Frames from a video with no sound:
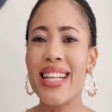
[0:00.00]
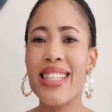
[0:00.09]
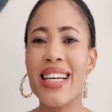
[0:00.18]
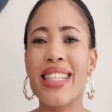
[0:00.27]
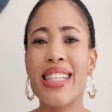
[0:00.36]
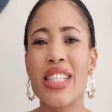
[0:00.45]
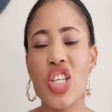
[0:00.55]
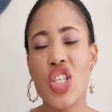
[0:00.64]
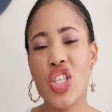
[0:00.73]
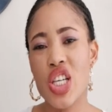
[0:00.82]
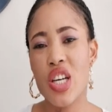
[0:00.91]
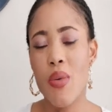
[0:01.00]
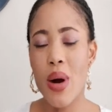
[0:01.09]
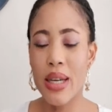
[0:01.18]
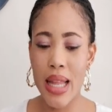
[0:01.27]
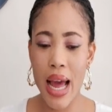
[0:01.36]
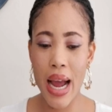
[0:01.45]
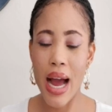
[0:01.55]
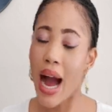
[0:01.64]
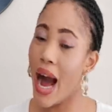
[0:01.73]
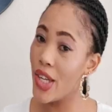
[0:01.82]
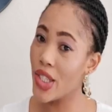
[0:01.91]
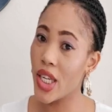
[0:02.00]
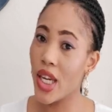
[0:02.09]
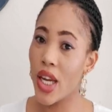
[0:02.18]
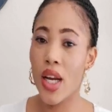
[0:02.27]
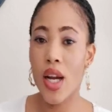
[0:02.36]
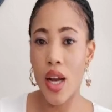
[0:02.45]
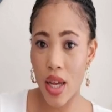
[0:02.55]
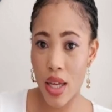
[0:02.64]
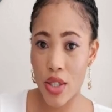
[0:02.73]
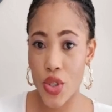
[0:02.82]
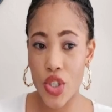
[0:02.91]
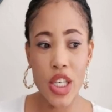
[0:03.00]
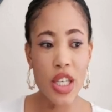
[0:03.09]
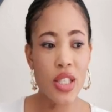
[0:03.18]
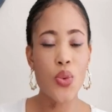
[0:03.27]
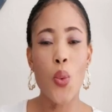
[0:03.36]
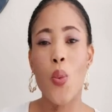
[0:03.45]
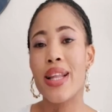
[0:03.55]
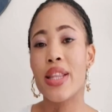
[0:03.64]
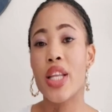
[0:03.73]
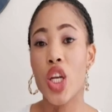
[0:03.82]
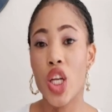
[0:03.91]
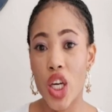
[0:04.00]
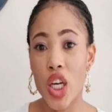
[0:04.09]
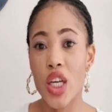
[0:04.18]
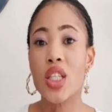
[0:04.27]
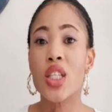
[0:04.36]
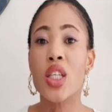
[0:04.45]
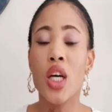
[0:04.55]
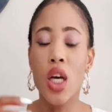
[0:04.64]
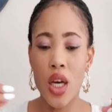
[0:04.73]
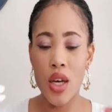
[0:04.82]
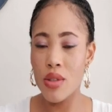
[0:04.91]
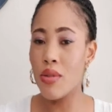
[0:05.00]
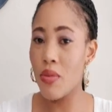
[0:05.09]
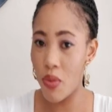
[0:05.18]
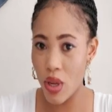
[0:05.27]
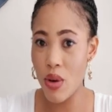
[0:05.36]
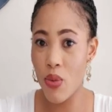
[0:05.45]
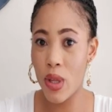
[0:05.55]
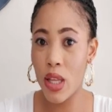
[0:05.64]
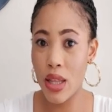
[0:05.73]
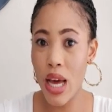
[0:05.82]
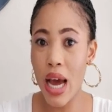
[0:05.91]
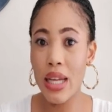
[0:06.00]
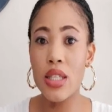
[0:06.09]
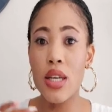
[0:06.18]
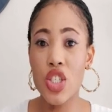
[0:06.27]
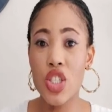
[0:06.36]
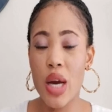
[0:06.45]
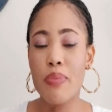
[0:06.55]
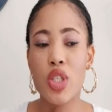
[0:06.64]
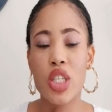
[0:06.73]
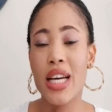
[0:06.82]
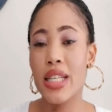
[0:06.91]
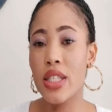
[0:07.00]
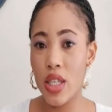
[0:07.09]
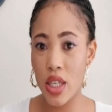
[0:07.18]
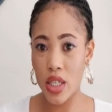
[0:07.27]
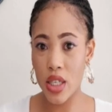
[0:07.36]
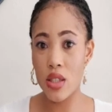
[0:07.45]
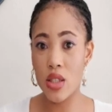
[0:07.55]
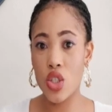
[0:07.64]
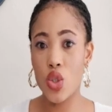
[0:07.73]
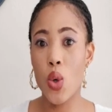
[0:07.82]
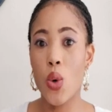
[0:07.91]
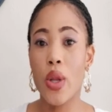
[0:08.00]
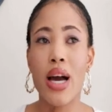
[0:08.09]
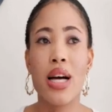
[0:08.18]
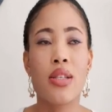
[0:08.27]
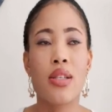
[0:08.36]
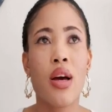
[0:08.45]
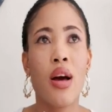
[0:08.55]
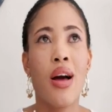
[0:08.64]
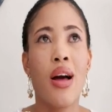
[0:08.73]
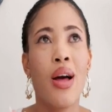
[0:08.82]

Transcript: that day the teacher was like asking students what they learned in that chapter that she told us.